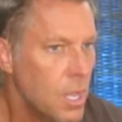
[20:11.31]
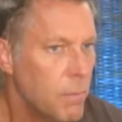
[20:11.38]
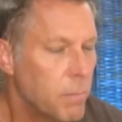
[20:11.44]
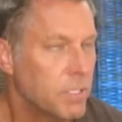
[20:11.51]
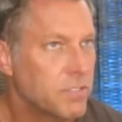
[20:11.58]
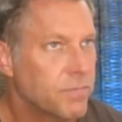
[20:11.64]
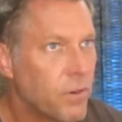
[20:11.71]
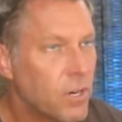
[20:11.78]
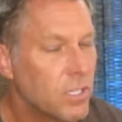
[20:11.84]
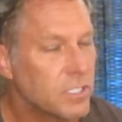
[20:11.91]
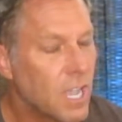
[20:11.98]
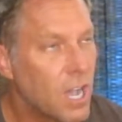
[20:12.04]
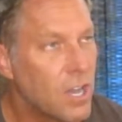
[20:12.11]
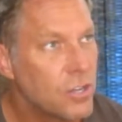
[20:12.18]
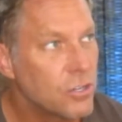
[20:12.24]
But as far as
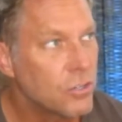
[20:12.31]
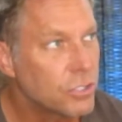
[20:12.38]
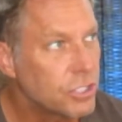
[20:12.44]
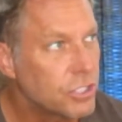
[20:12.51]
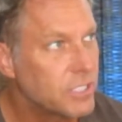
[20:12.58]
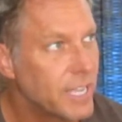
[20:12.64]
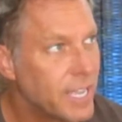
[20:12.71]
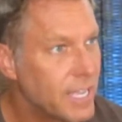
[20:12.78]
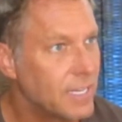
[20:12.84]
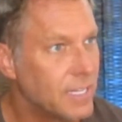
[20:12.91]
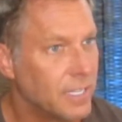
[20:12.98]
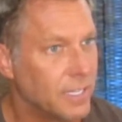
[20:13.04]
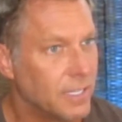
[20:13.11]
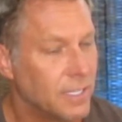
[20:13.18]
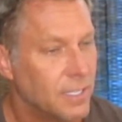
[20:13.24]

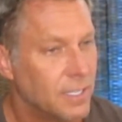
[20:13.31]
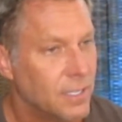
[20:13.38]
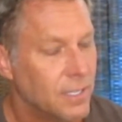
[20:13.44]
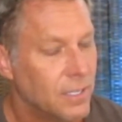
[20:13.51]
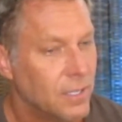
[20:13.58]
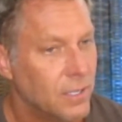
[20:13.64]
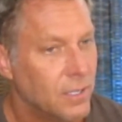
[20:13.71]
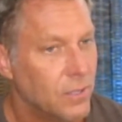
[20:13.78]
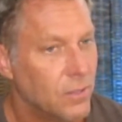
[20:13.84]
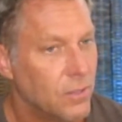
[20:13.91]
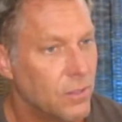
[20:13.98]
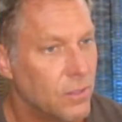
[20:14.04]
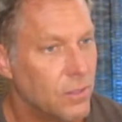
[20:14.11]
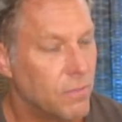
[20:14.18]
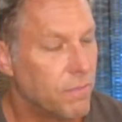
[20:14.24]
understanding
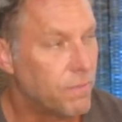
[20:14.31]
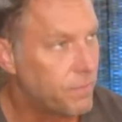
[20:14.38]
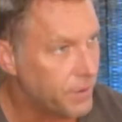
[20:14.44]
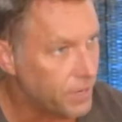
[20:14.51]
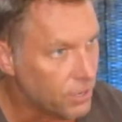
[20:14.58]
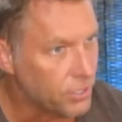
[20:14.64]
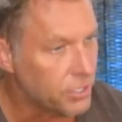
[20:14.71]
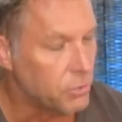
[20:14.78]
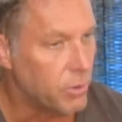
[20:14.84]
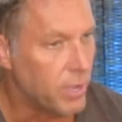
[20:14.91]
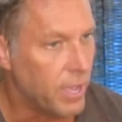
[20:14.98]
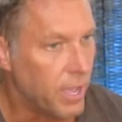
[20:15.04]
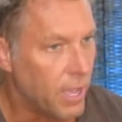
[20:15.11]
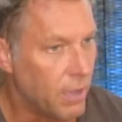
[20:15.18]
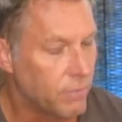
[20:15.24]
the fear you
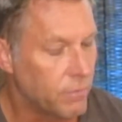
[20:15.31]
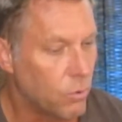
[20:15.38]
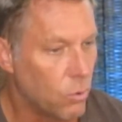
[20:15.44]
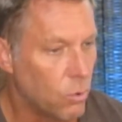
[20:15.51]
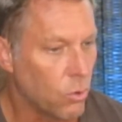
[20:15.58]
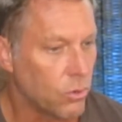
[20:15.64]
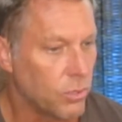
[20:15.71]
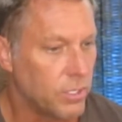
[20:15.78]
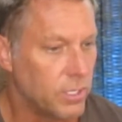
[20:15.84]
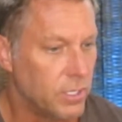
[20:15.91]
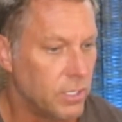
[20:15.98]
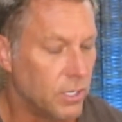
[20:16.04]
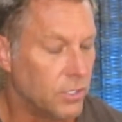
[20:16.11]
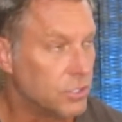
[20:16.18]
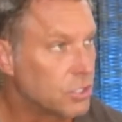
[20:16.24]
have or
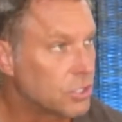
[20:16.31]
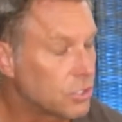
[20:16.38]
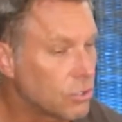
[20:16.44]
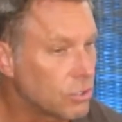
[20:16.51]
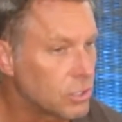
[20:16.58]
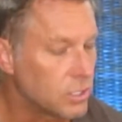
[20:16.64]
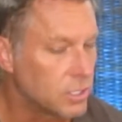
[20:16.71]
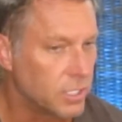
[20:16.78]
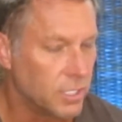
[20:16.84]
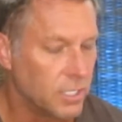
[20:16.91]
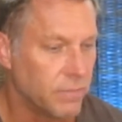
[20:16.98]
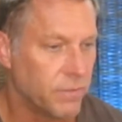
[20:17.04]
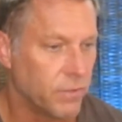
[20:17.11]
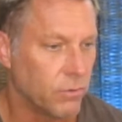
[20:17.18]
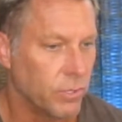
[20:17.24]
the uncertainty,
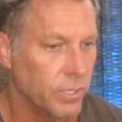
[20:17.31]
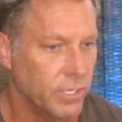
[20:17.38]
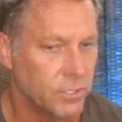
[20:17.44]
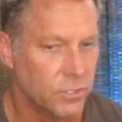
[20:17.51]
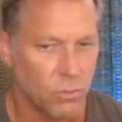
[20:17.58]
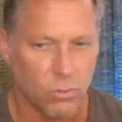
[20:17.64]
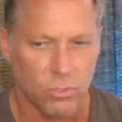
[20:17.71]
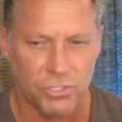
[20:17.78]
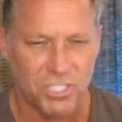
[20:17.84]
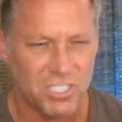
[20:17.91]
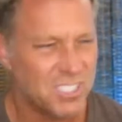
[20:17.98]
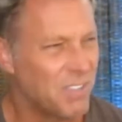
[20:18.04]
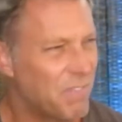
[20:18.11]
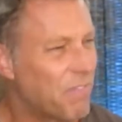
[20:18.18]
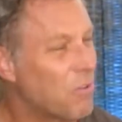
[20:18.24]
if there is, or
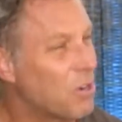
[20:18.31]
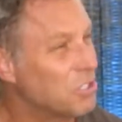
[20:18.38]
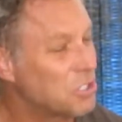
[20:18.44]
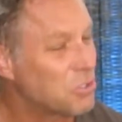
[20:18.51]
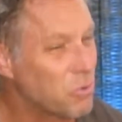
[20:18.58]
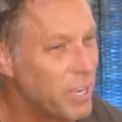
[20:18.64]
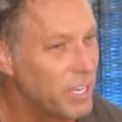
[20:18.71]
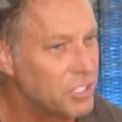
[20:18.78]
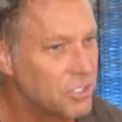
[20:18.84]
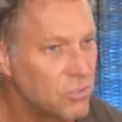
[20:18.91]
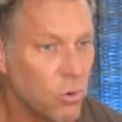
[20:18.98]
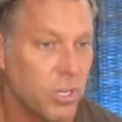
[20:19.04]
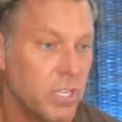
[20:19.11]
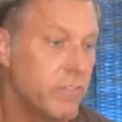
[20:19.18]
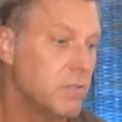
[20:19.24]
just the frustration
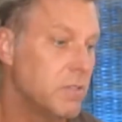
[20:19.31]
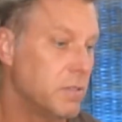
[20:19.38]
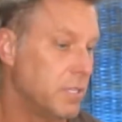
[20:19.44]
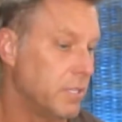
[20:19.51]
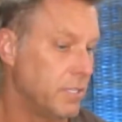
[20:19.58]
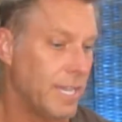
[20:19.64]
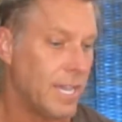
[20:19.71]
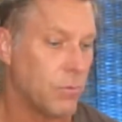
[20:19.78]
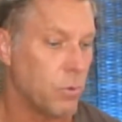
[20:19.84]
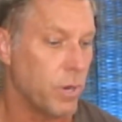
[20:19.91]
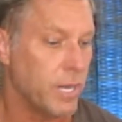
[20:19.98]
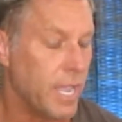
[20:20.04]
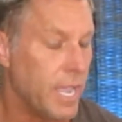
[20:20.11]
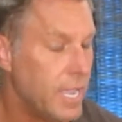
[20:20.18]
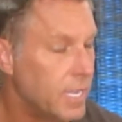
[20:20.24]
or even the
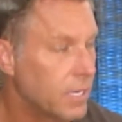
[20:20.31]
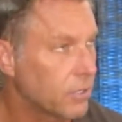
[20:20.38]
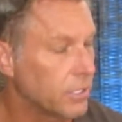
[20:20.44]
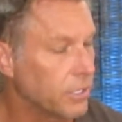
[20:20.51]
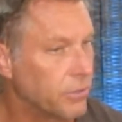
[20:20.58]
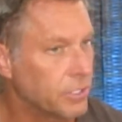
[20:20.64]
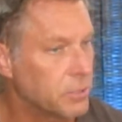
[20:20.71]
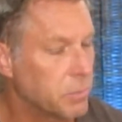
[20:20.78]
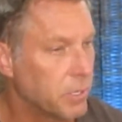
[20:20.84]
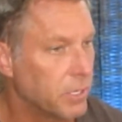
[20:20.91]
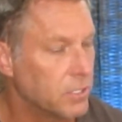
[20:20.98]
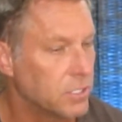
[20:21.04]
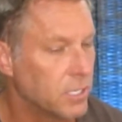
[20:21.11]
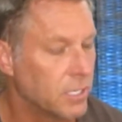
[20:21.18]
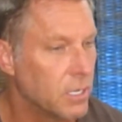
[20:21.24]
downright anger that you're
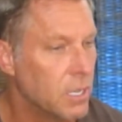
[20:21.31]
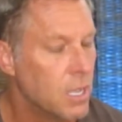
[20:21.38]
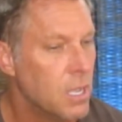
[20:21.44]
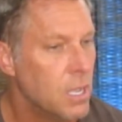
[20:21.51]
experiencing